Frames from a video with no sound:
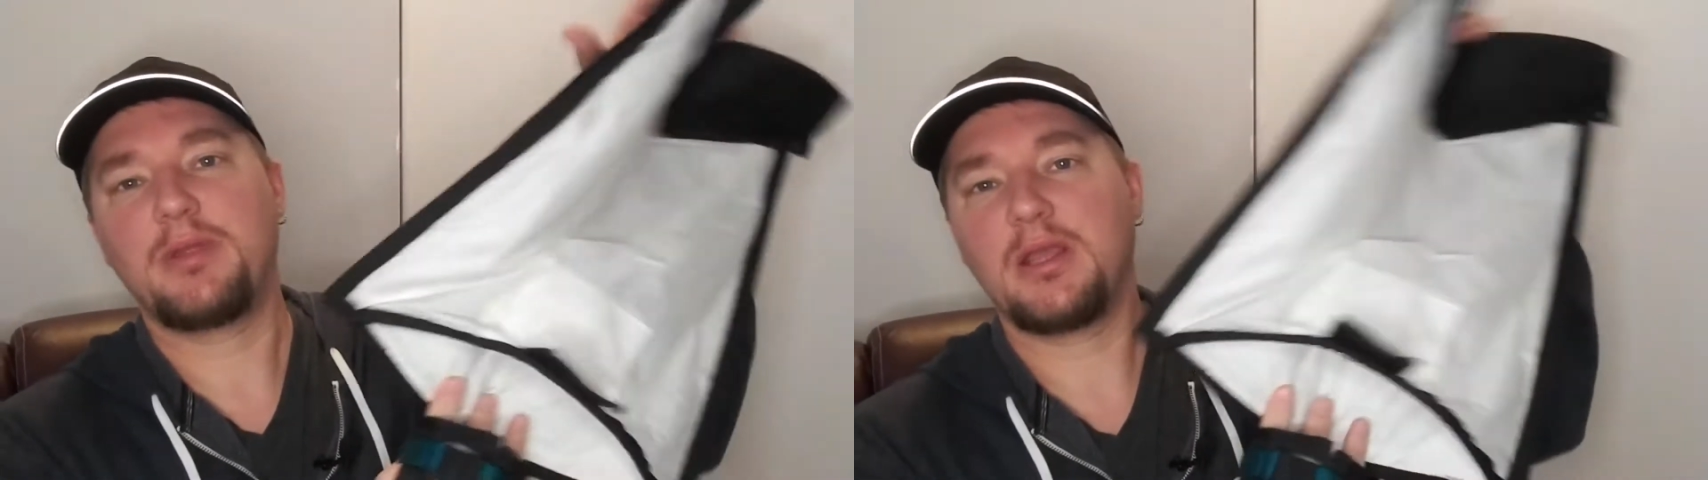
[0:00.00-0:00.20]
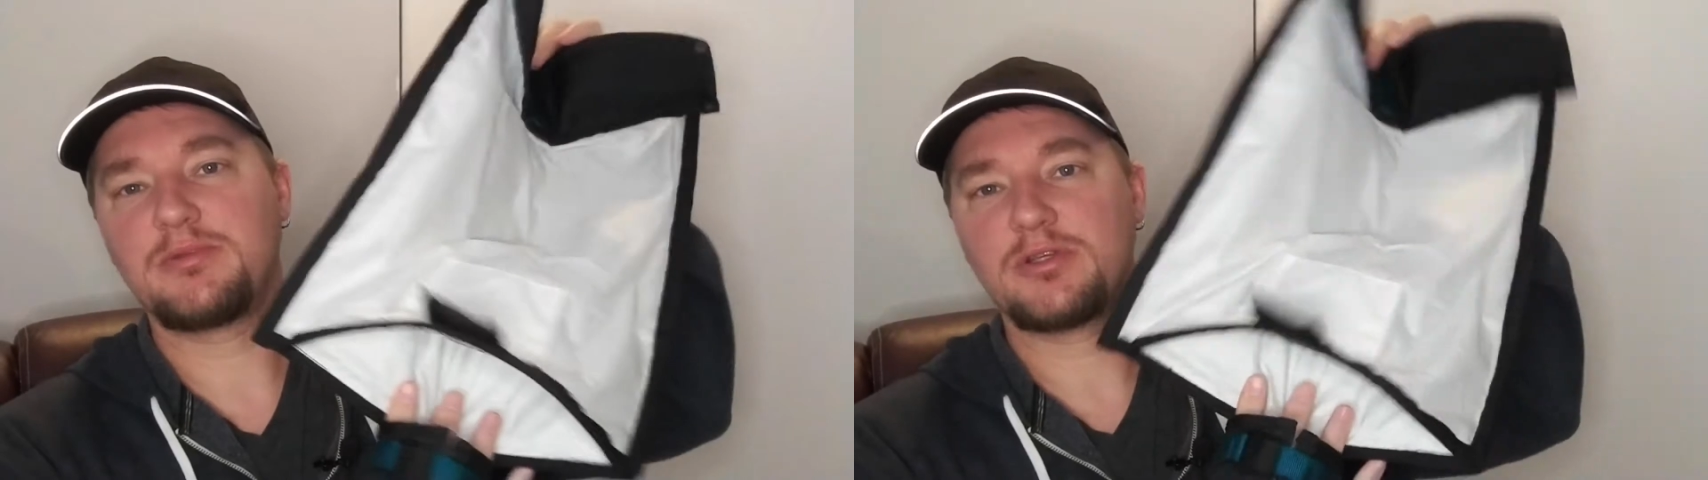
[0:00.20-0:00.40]

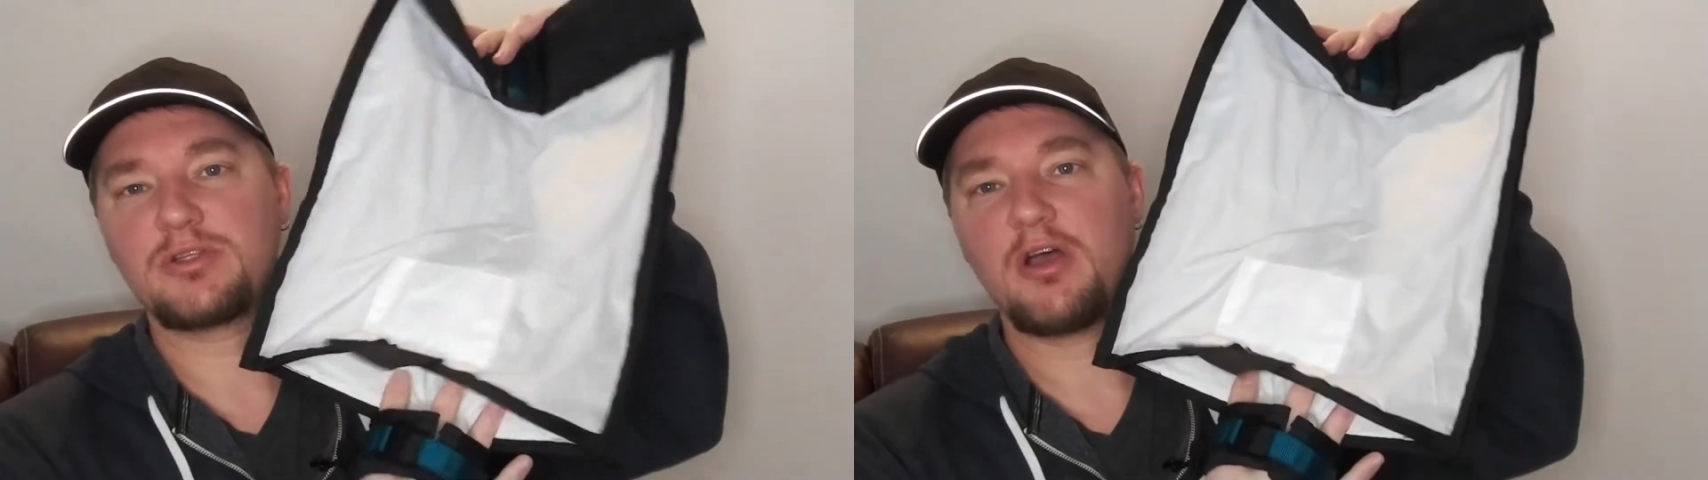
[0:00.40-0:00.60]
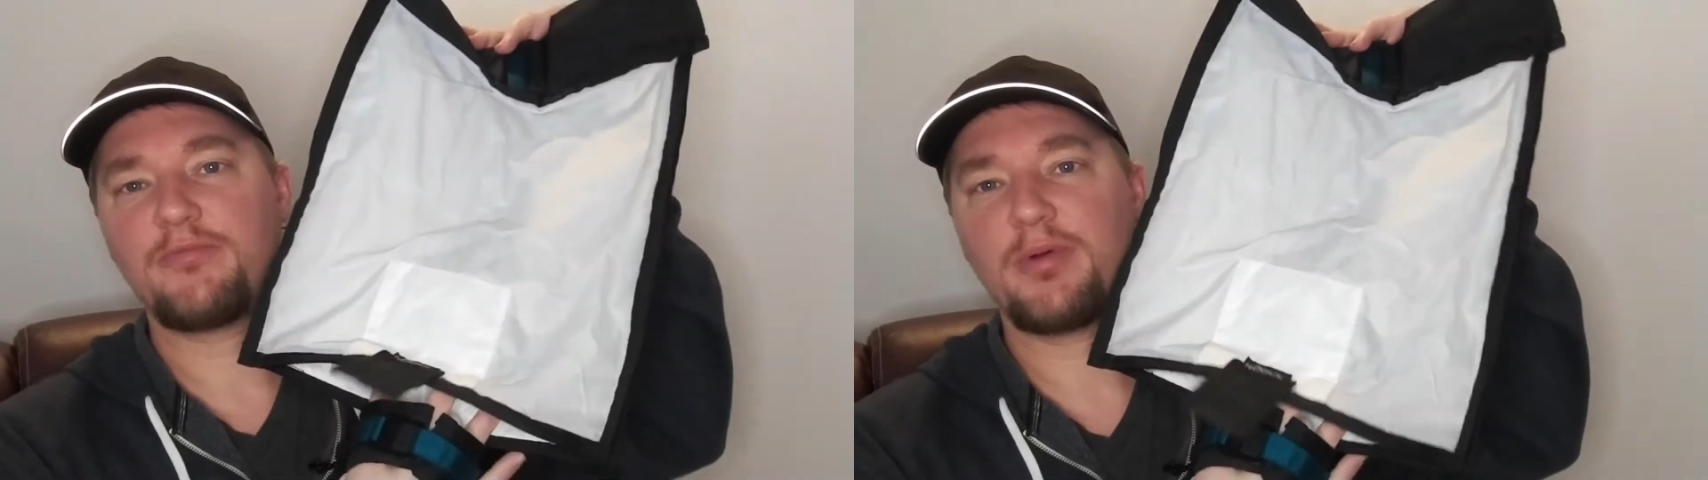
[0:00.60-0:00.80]
becomes your
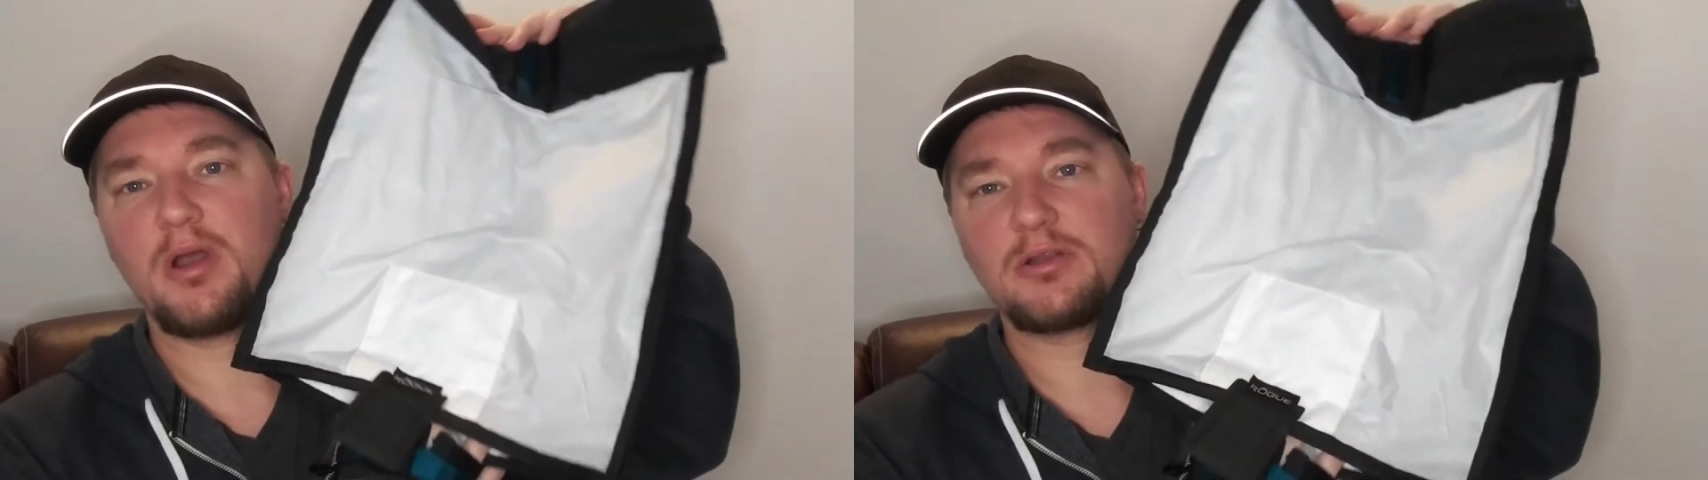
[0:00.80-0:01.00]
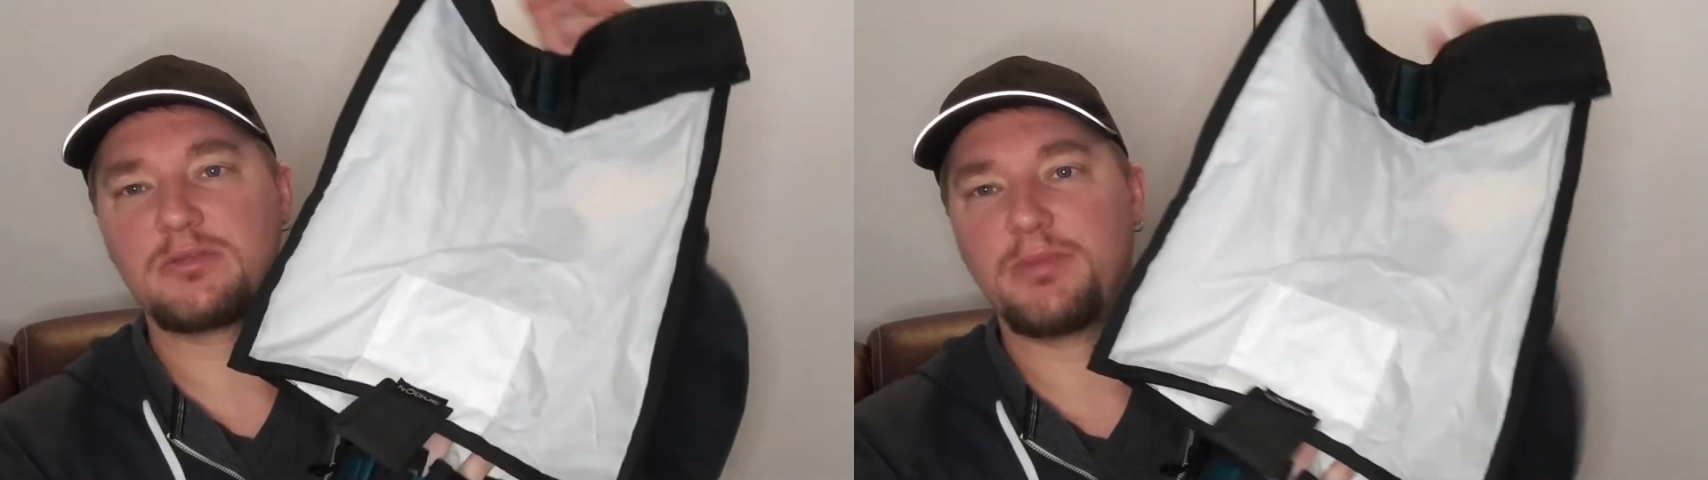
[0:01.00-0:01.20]
softbox,